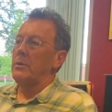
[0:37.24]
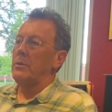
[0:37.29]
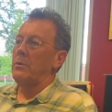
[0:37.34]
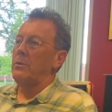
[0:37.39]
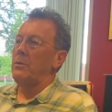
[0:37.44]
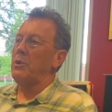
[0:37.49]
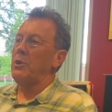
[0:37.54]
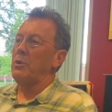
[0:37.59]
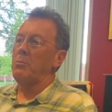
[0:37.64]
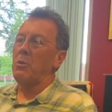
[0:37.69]

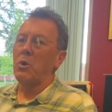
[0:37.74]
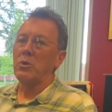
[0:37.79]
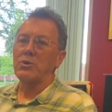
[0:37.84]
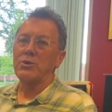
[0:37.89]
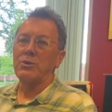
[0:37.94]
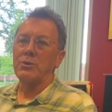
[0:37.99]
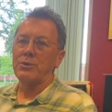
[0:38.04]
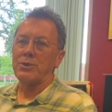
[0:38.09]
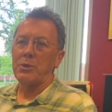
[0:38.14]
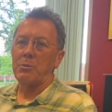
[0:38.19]
the
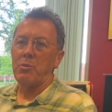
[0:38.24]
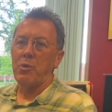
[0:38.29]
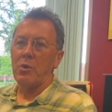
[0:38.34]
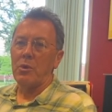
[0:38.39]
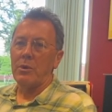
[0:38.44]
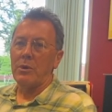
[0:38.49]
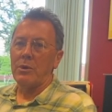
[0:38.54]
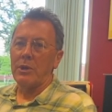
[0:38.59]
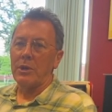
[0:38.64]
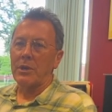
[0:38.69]
emotional
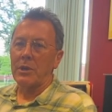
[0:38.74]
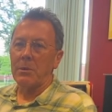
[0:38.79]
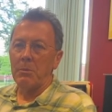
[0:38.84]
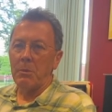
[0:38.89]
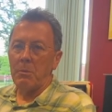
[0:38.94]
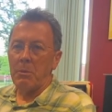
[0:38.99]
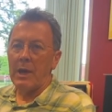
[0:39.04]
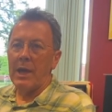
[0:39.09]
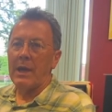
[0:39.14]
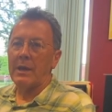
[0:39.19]
support, like coming
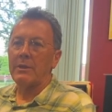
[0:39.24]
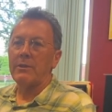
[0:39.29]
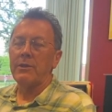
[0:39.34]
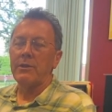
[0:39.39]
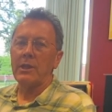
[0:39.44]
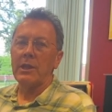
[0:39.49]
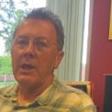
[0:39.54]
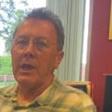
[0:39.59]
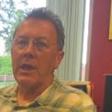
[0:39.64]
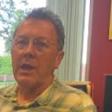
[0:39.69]
back to the
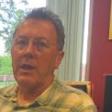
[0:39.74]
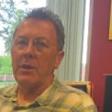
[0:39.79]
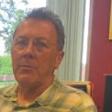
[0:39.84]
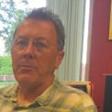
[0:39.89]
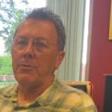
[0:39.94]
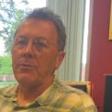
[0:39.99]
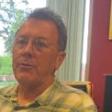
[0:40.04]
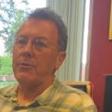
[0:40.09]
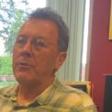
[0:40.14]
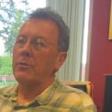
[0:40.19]

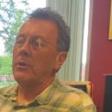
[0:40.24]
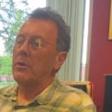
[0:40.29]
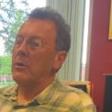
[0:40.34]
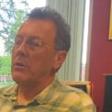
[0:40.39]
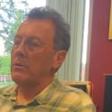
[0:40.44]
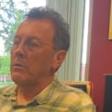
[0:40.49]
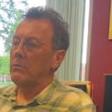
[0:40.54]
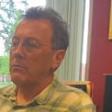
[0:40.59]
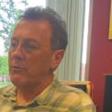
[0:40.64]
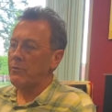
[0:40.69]
games,
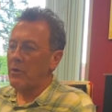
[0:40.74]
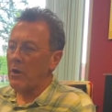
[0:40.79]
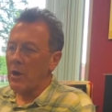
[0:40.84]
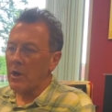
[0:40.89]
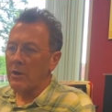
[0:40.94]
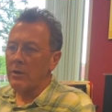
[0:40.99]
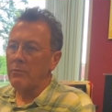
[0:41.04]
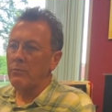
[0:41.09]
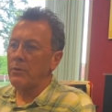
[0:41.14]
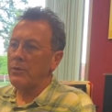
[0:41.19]

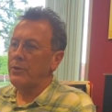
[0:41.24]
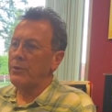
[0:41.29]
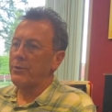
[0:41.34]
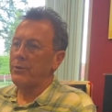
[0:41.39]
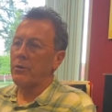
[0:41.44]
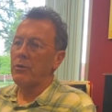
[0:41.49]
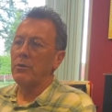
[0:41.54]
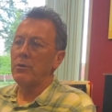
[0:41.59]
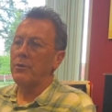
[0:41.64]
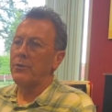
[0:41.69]
talking with the
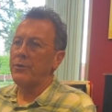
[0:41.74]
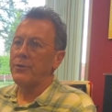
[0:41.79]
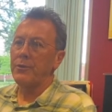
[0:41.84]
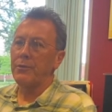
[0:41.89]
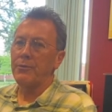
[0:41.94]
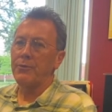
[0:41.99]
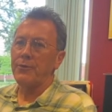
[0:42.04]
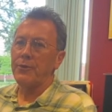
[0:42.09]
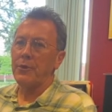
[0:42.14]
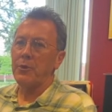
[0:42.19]
current
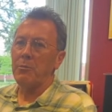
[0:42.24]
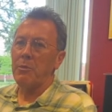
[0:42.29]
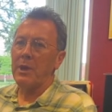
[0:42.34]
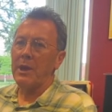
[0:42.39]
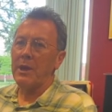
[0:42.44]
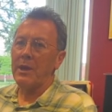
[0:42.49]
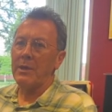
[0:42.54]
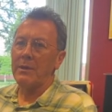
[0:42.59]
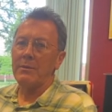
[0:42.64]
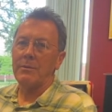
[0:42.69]
students of the
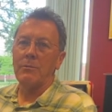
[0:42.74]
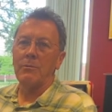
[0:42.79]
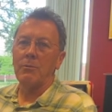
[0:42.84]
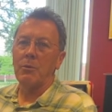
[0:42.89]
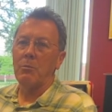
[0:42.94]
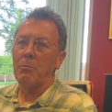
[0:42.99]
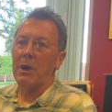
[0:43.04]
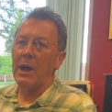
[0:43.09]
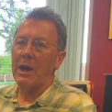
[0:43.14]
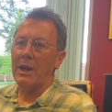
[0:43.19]
band,
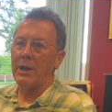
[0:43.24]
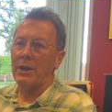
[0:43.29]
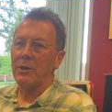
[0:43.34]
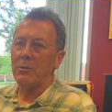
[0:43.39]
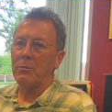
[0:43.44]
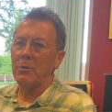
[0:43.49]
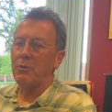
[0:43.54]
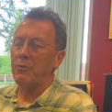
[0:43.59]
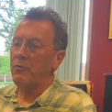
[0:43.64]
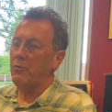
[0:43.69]
reminding them
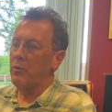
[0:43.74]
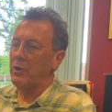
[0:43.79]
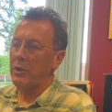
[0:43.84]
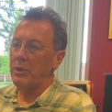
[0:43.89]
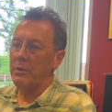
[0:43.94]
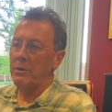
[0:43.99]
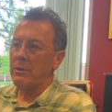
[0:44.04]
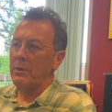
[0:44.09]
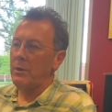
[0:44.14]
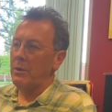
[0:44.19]
of
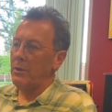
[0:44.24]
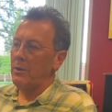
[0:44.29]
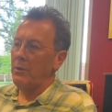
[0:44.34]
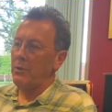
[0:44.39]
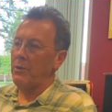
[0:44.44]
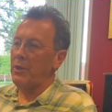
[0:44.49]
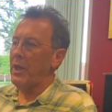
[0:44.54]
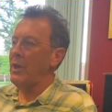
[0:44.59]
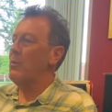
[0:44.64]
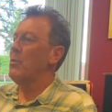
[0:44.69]
when
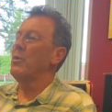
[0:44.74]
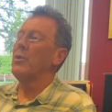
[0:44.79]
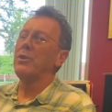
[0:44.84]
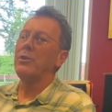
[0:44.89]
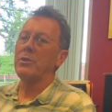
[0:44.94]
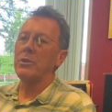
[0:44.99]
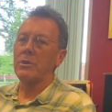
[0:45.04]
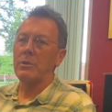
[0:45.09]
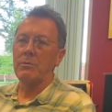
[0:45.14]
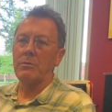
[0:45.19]
they were in
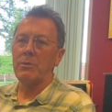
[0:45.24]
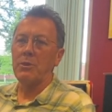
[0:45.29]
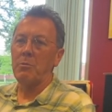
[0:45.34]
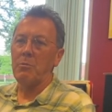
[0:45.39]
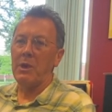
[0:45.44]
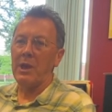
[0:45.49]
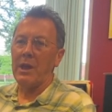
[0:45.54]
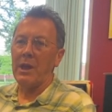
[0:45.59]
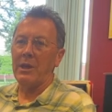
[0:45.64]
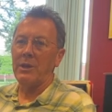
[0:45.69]
the, the
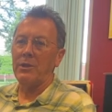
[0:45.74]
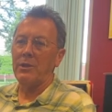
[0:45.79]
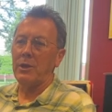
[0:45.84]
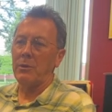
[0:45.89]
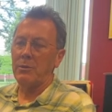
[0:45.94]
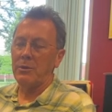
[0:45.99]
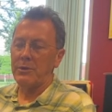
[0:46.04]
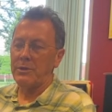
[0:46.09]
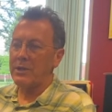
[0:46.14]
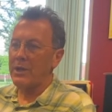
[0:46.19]
band and they
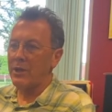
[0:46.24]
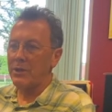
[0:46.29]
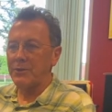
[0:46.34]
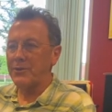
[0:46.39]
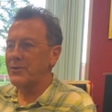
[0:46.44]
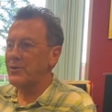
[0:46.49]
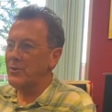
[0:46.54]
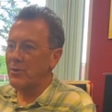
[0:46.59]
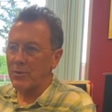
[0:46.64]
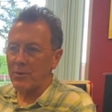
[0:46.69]
would tell a
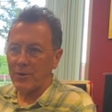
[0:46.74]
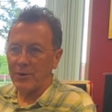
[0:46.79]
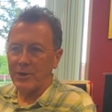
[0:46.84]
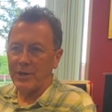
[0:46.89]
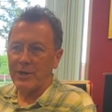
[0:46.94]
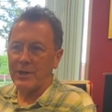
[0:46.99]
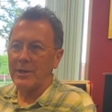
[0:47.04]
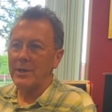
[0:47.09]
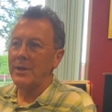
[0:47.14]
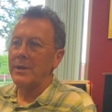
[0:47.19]

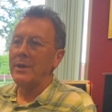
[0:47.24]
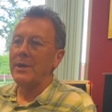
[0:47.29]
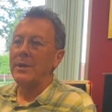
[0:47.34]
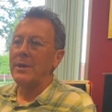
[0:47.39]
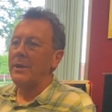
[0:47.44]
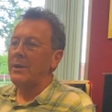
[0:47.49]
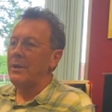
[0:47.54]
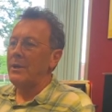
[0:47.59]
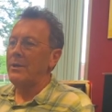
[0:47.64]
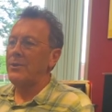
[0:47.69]
story.
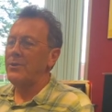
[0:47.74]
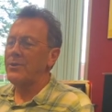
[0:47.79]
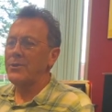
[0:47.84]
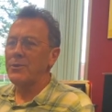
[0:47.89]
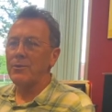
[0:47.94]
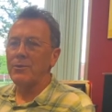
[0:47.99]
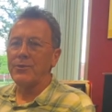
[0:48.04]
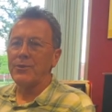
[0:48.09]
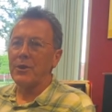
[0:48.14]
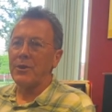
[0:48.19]
And the
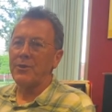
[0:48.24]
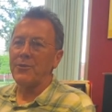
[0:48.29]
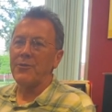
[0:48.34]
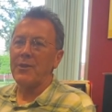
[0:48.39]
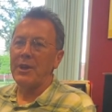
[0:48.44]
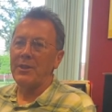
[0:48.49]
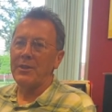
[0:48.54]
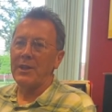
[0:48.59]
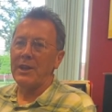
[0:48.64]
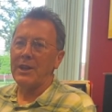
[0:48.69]
students always
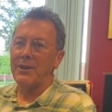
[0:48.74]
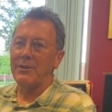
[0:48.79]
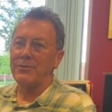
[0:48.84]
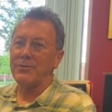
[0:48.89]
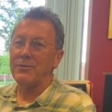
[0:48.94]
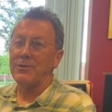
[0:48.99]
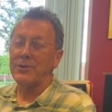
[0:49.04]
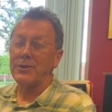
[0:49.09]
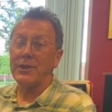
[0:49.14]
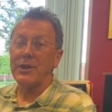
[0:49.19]
find that
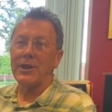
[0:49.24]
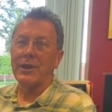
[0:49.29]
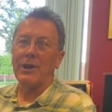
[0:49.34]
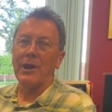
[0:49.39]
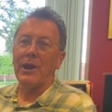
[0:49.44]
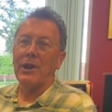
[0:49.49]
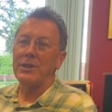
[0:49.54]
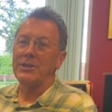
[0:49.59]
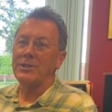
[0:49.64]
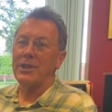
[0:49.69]
interesting and I
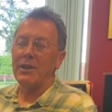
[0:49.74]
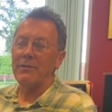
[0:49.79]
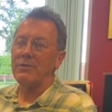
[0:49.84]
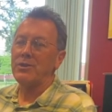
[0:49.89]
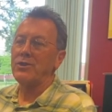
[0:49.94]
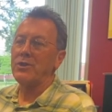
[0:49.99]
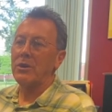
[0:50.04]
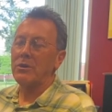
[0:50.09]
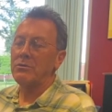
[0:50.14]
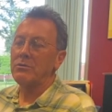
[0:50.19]
always have a
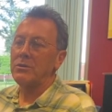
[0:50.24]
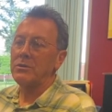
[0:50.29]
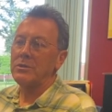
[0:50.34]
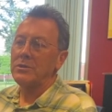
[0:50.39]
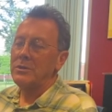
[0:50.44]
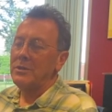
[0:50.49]
chuckle